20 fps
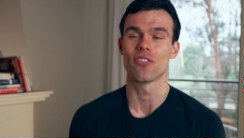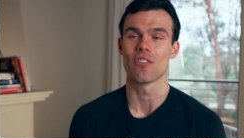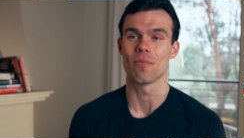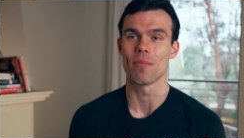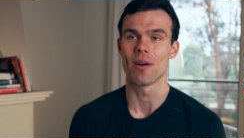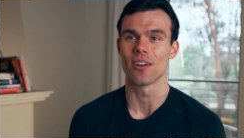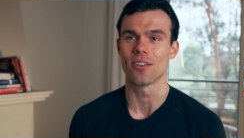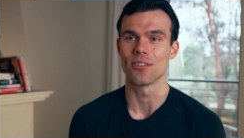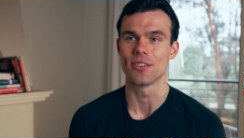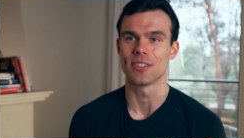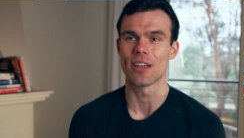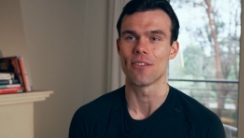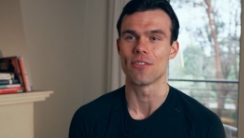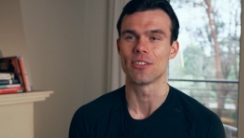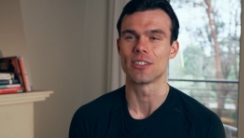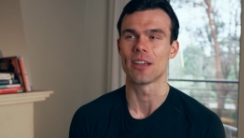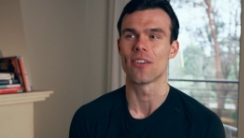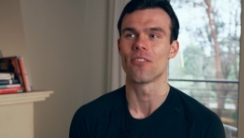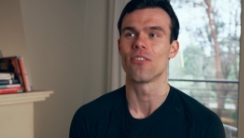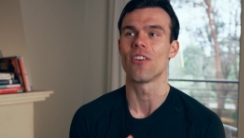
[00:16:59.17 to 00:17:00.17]
at the marathons. It
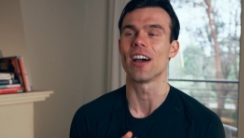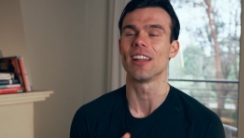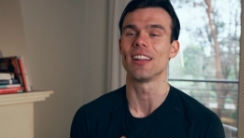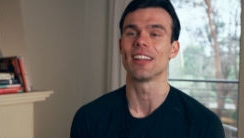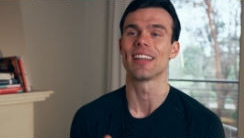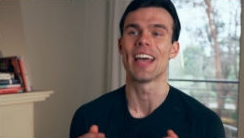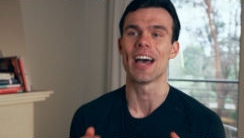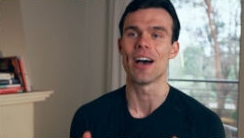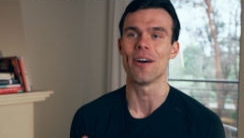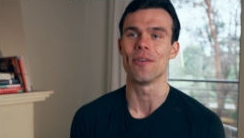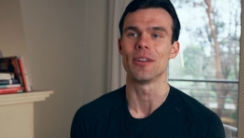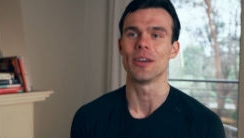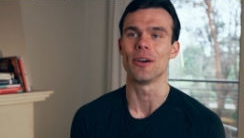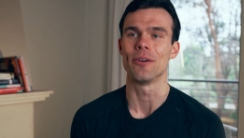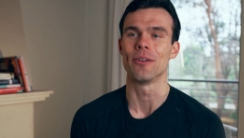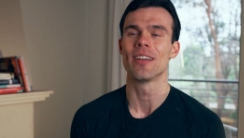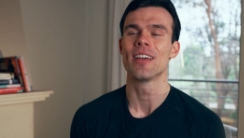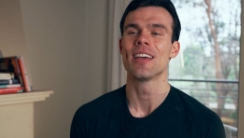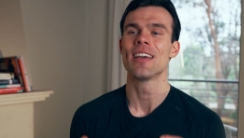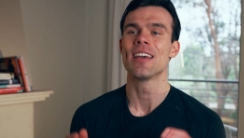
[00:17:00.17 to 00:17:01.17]
was the final
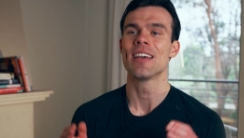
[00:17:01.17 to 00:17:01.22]
countdown.